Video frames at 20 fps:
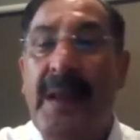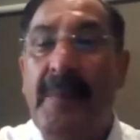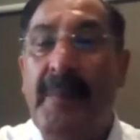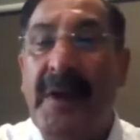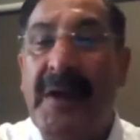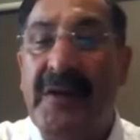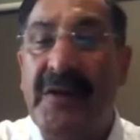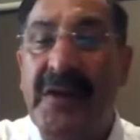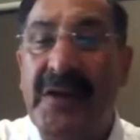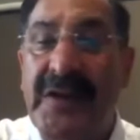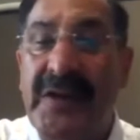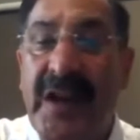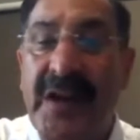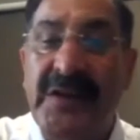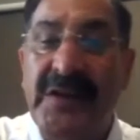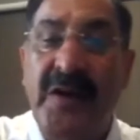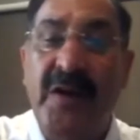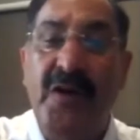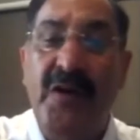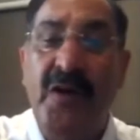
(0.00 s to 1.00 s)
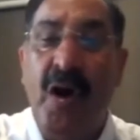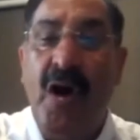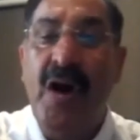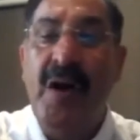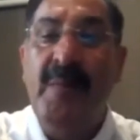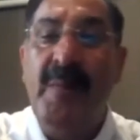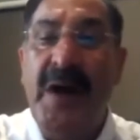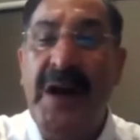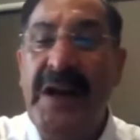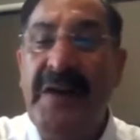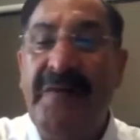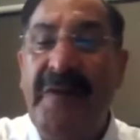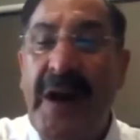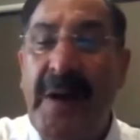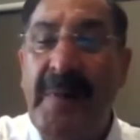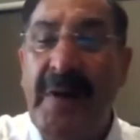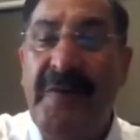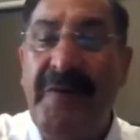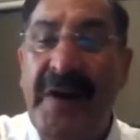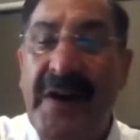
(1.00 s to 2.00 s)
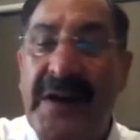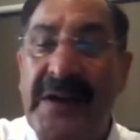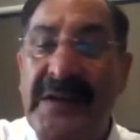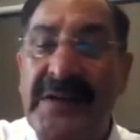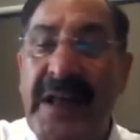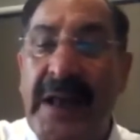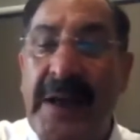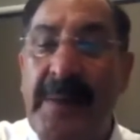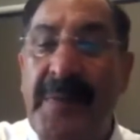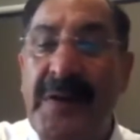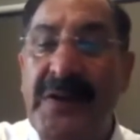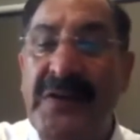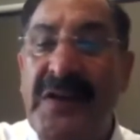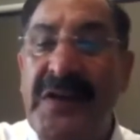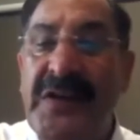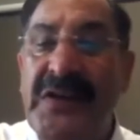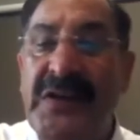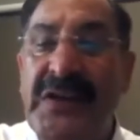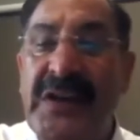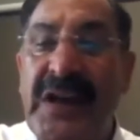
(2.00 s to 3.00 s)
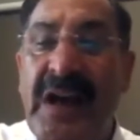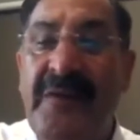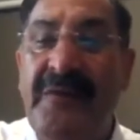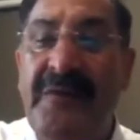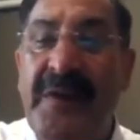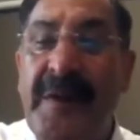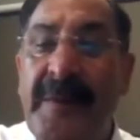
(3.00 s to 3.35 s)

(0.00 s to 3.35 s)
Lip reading: But there are certain non-modifiable factors like personal history of